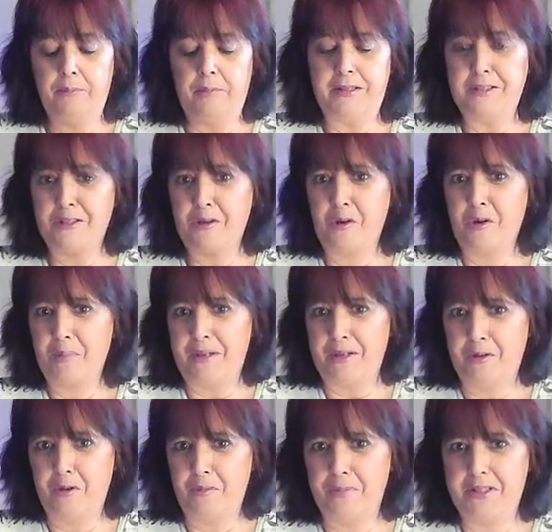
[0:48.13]
it's a comment
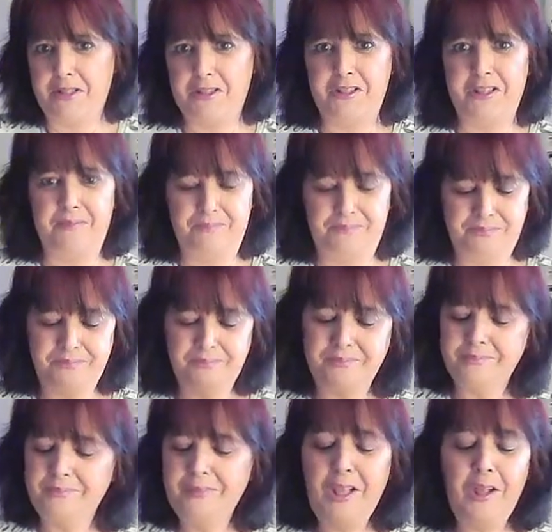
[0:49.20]
competition
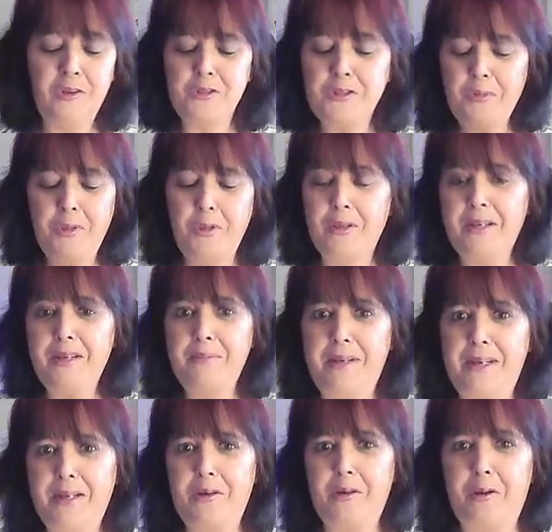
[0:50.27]
because I'm not getting
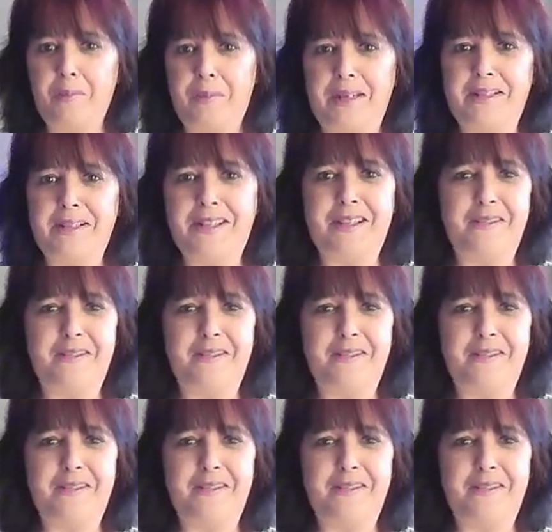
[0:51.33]
many comments.